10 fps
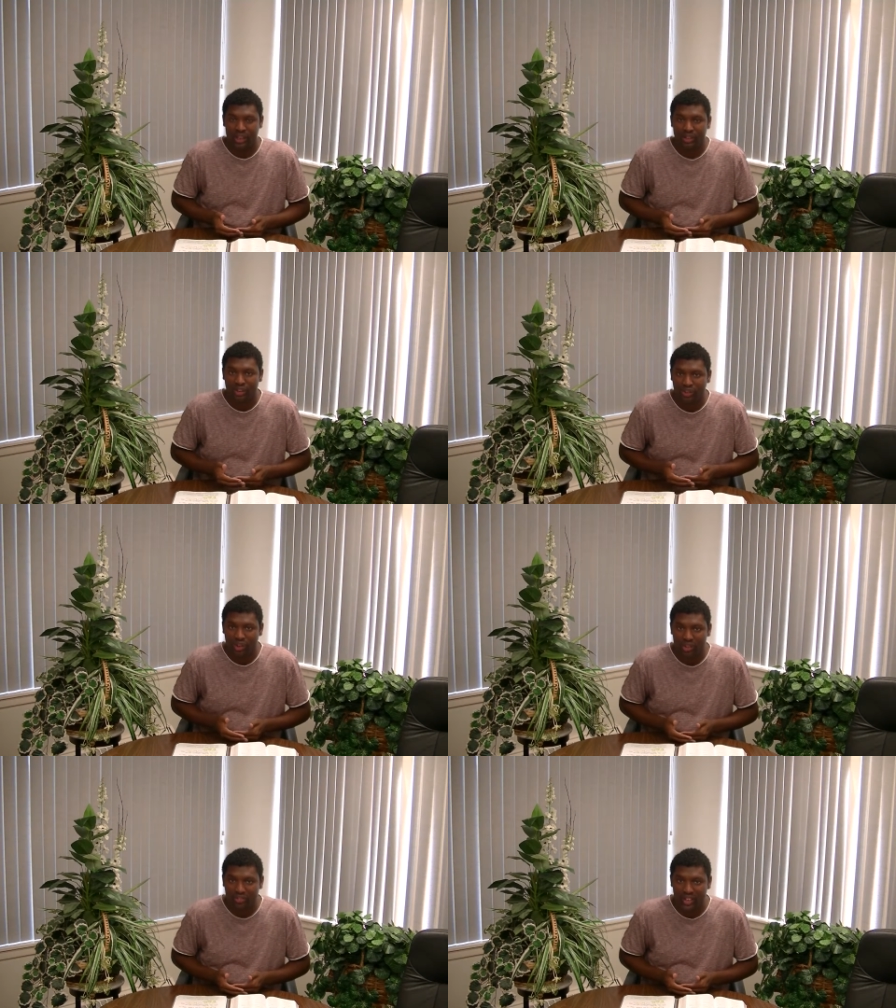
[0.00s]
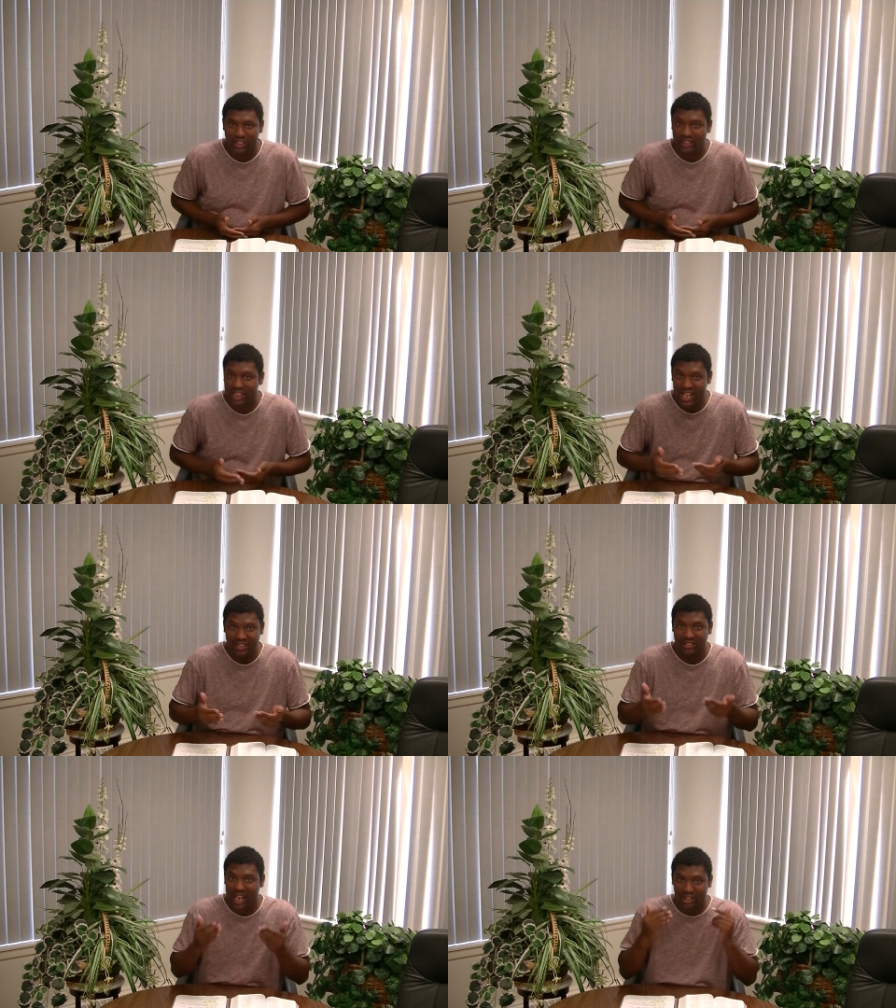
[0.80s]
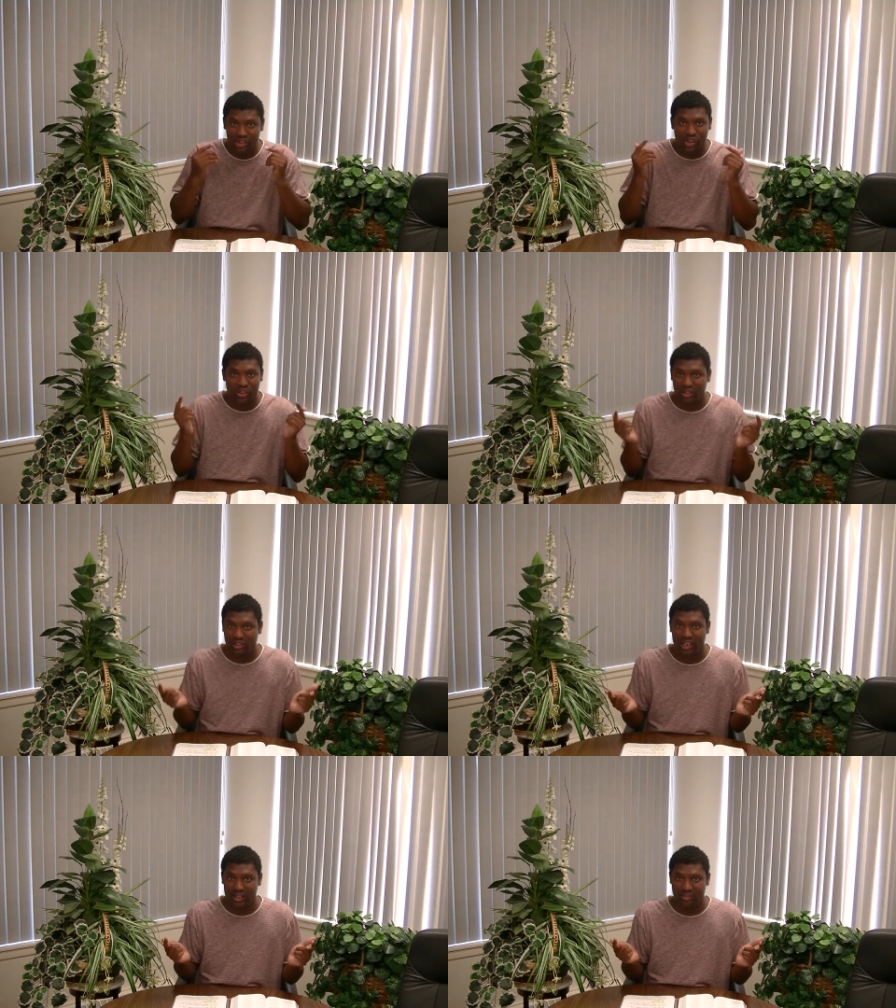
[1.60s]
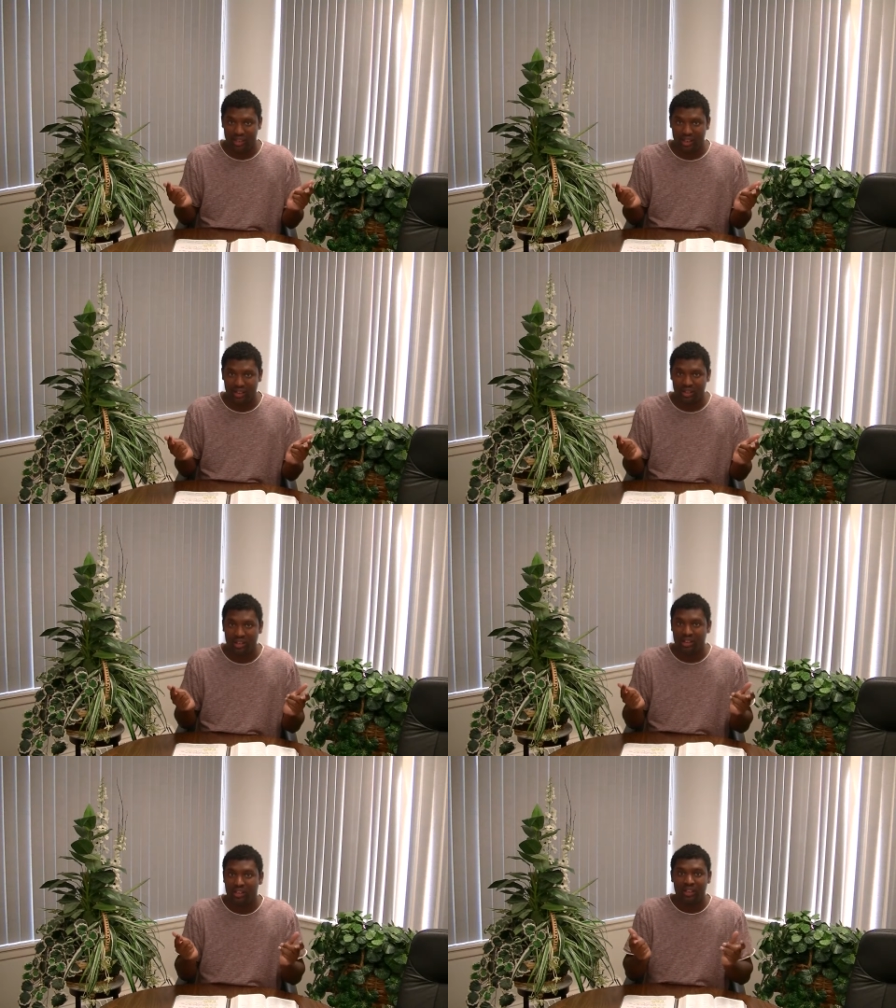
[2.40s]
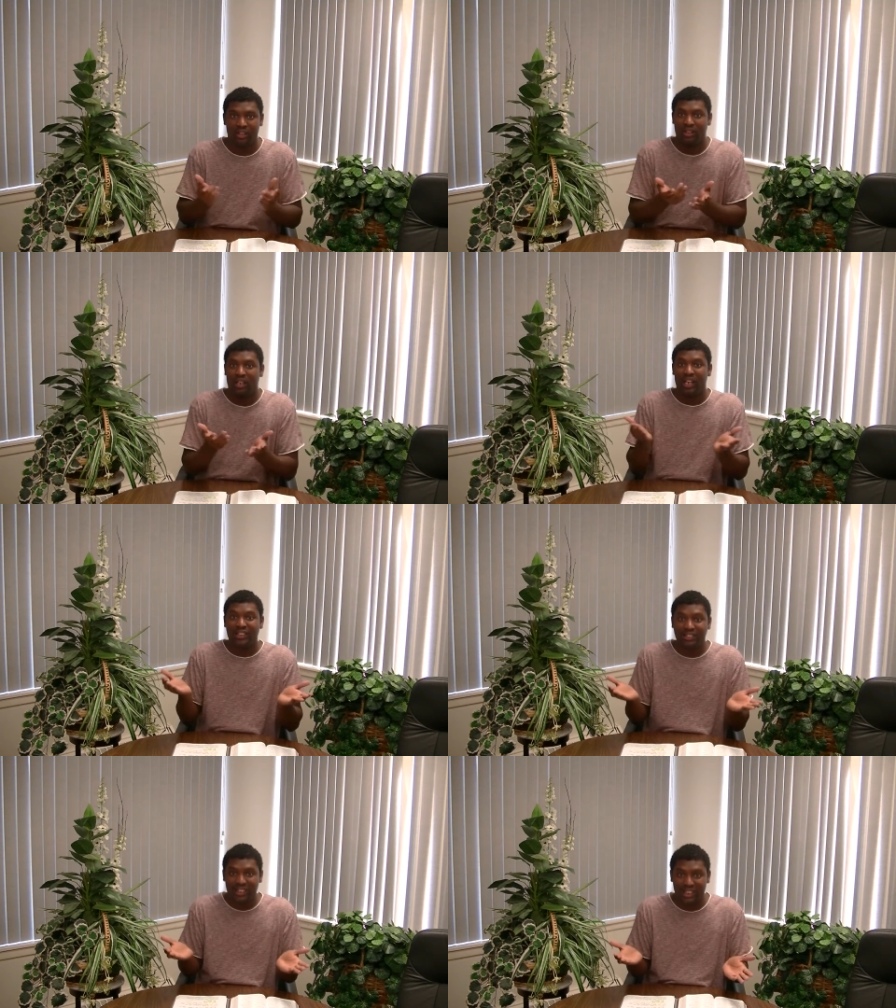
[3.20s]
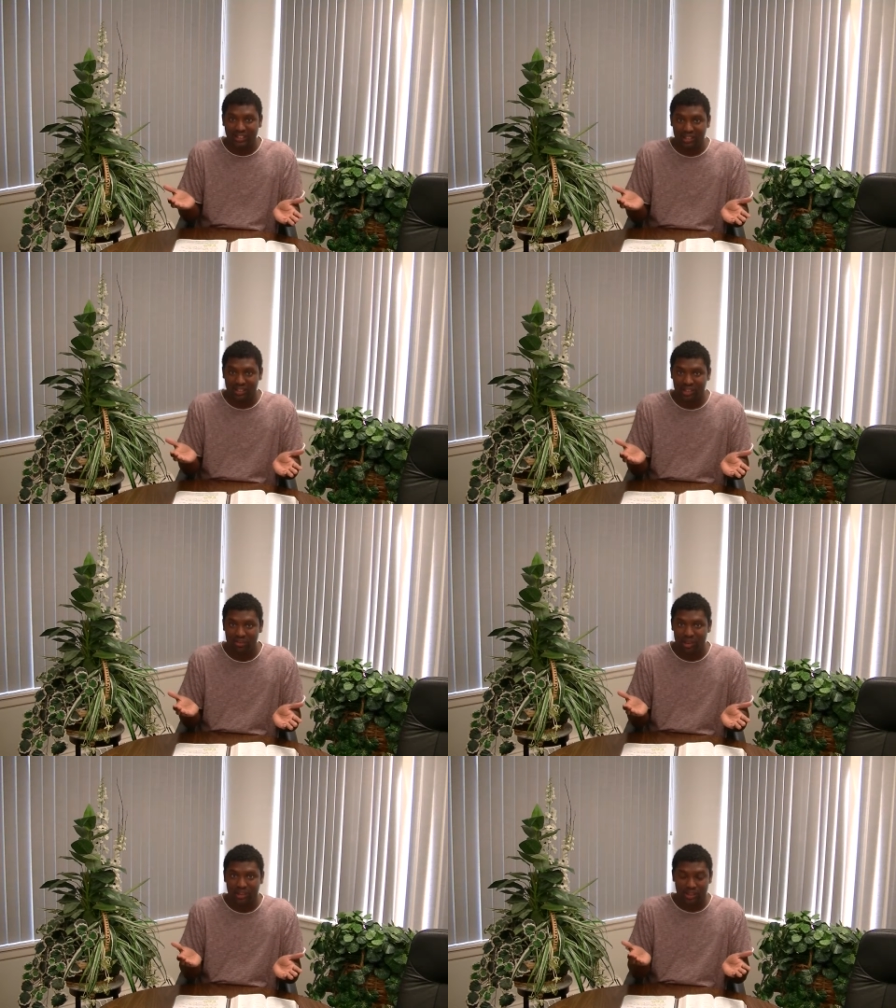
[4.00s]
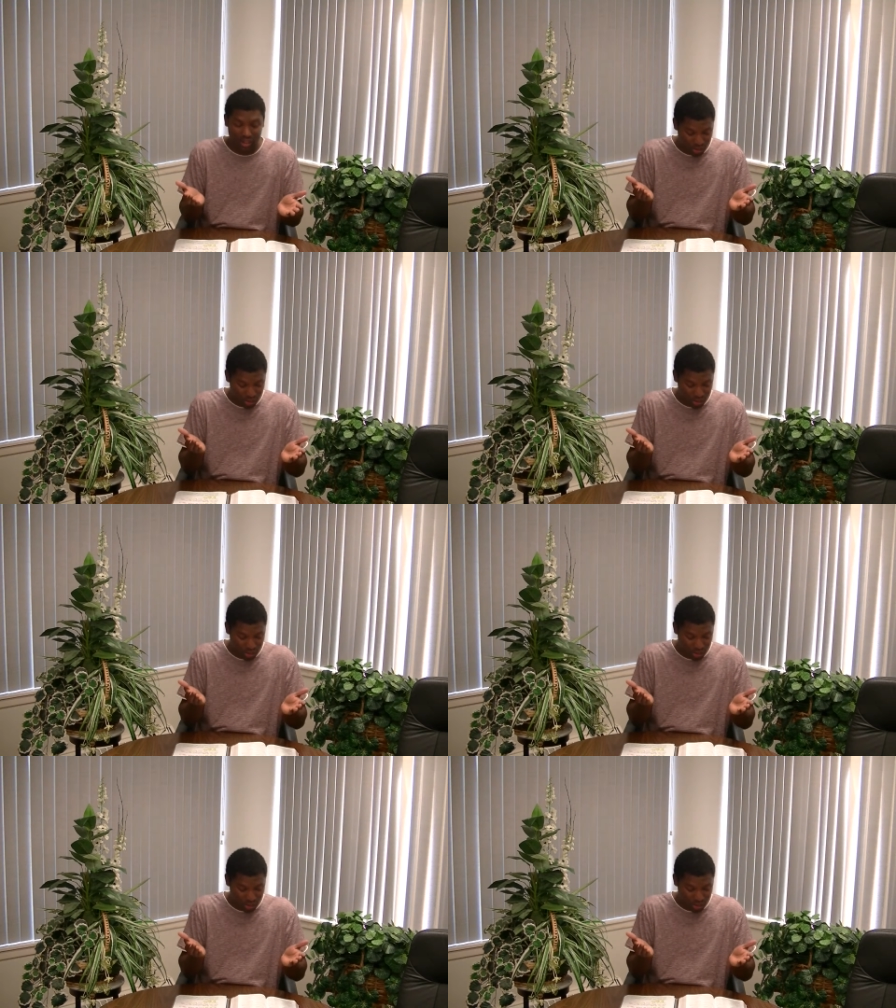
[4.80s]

The truth is, He has not turned a deaf ear. He's listening to me. The